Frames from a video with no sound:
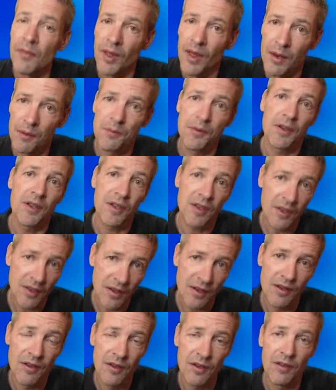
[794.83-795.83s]
help the
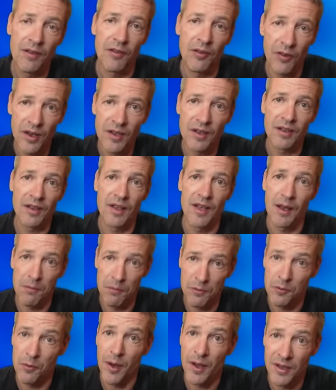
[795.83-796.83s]
king greatly
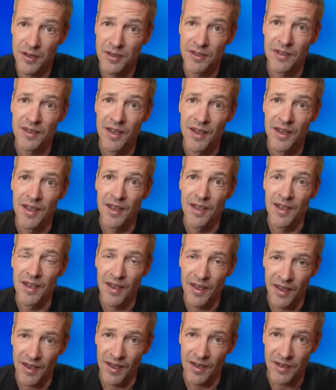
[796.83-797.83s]
helped white's
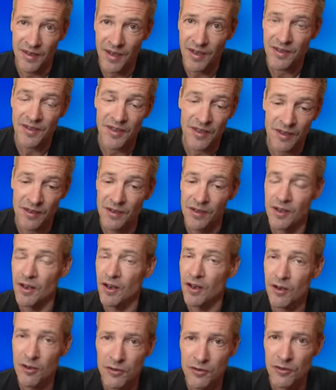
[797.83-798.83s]
case here.
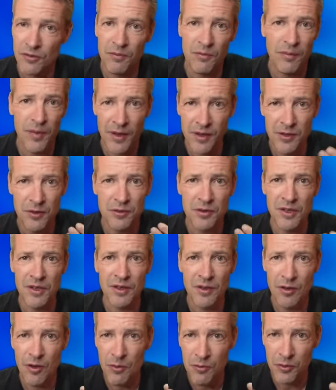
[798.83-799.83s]
Also by
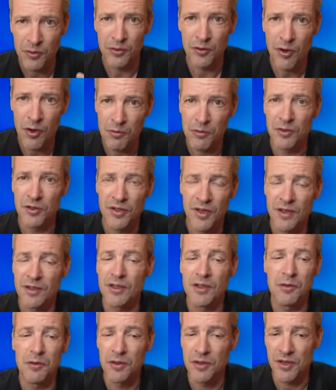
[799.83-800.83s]
using common
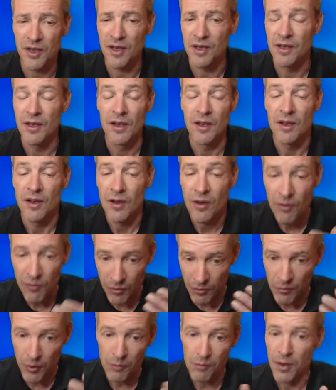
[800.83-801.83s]
sense, you would say.
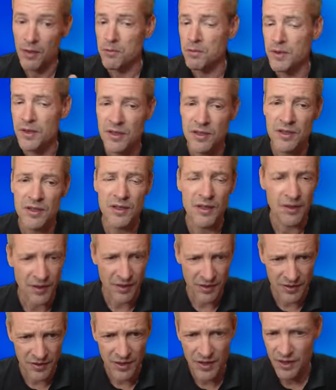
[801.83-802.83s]
From all my pieces,
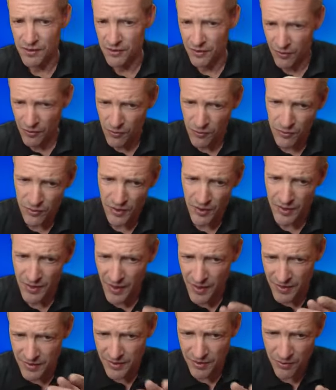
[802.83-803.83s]
let's see here, the rook, the
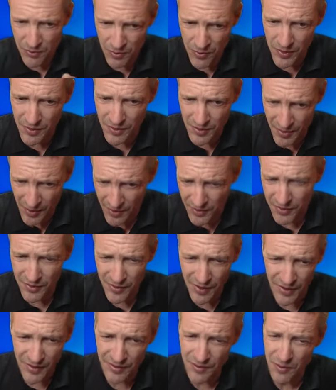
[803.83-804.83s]
knight, the queen, the other
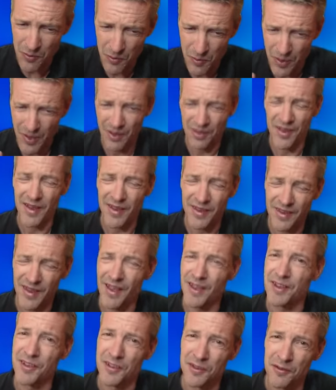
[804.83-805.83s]
knight. Well, that
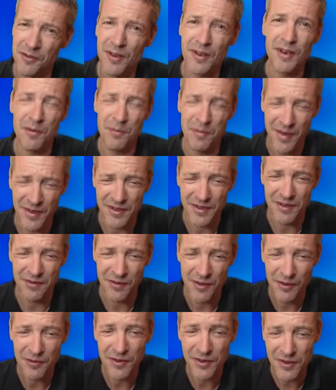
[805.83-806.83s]
knight is really passing
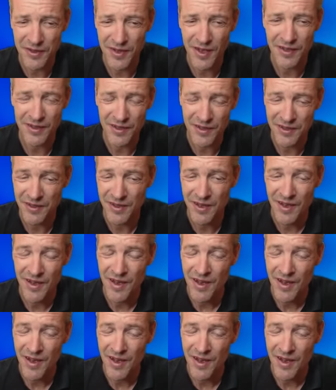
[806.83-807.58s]
now. This knight is